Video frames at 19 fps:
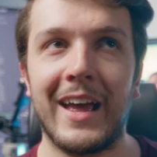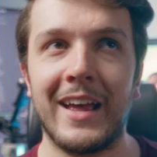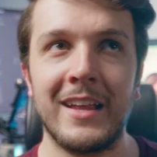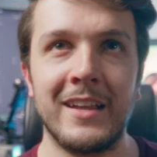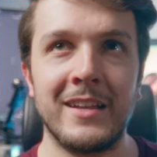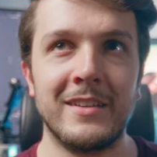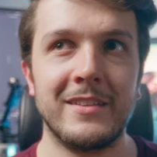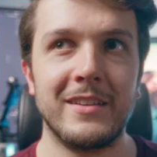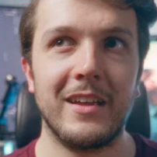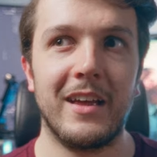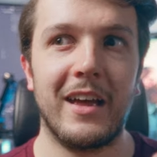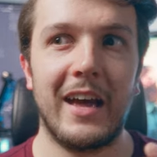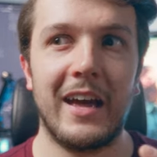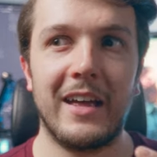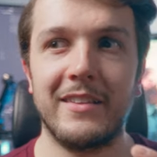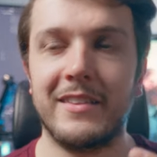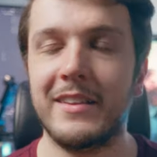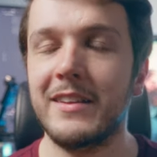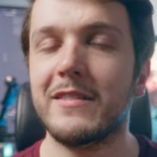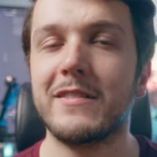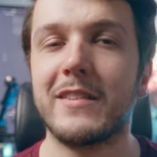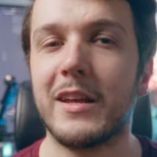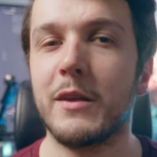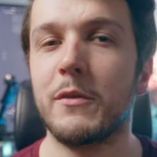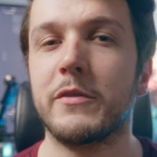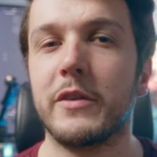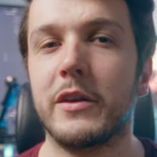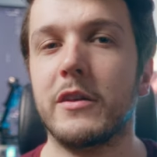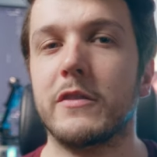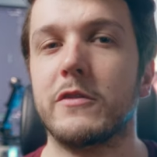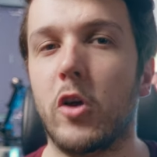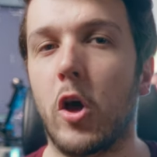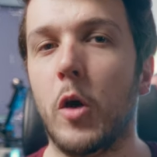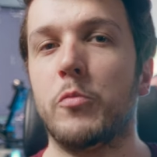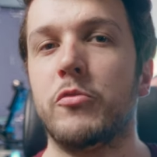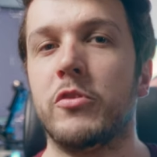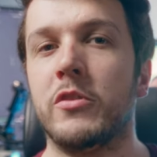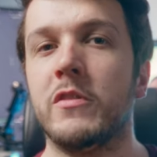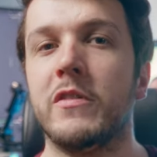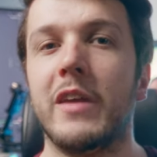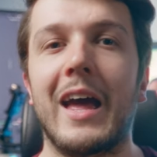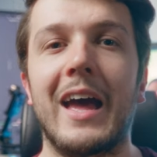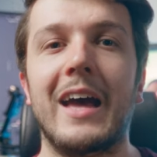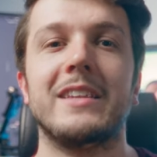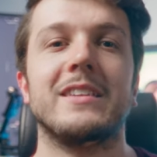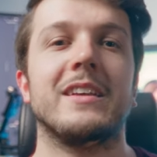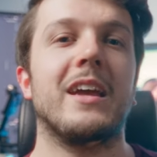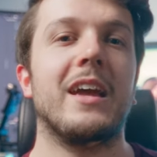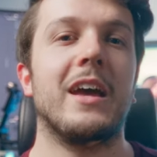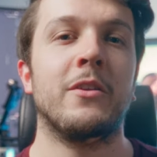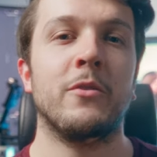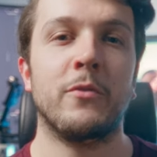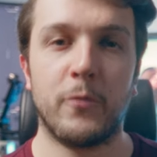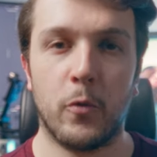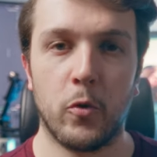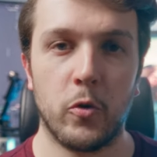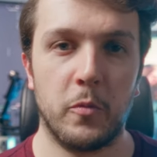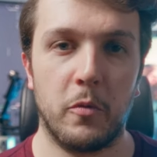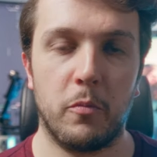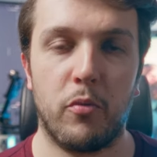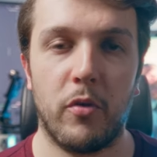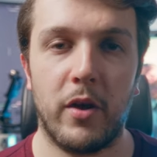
and this gives us options at an affordable